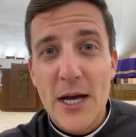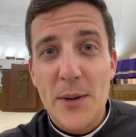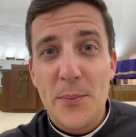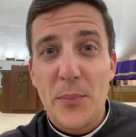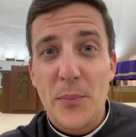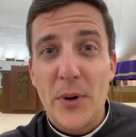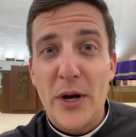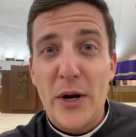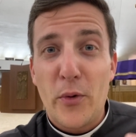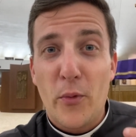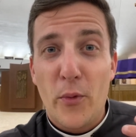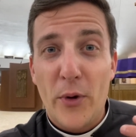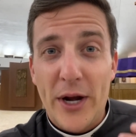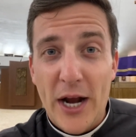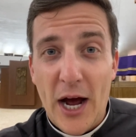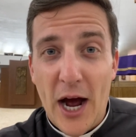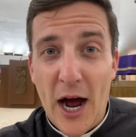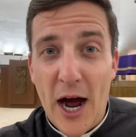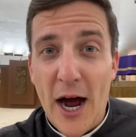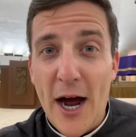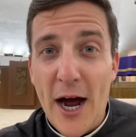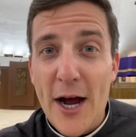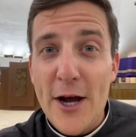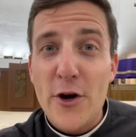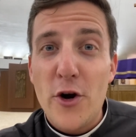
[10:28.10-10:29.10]
But when
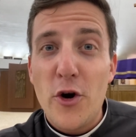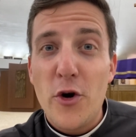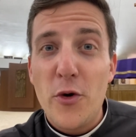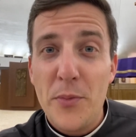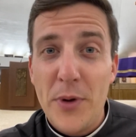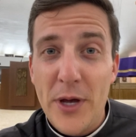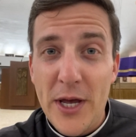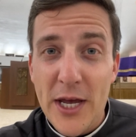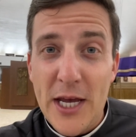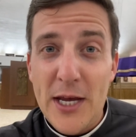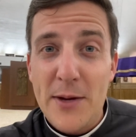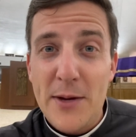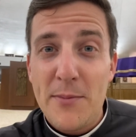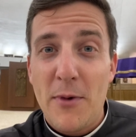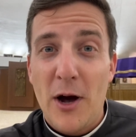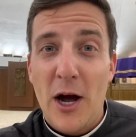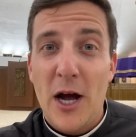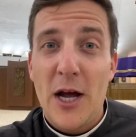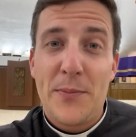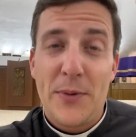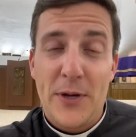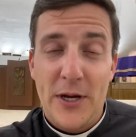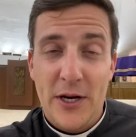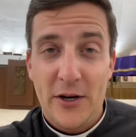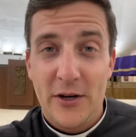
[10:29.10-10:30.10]
I obey my
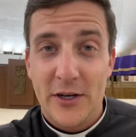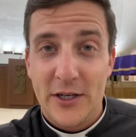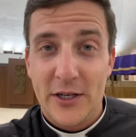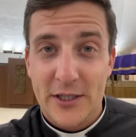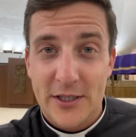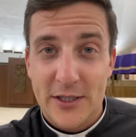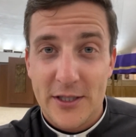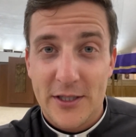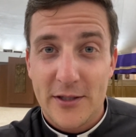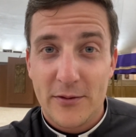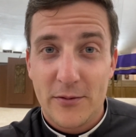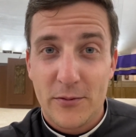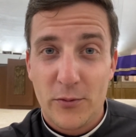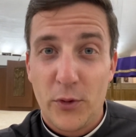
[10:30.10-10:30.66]
parents,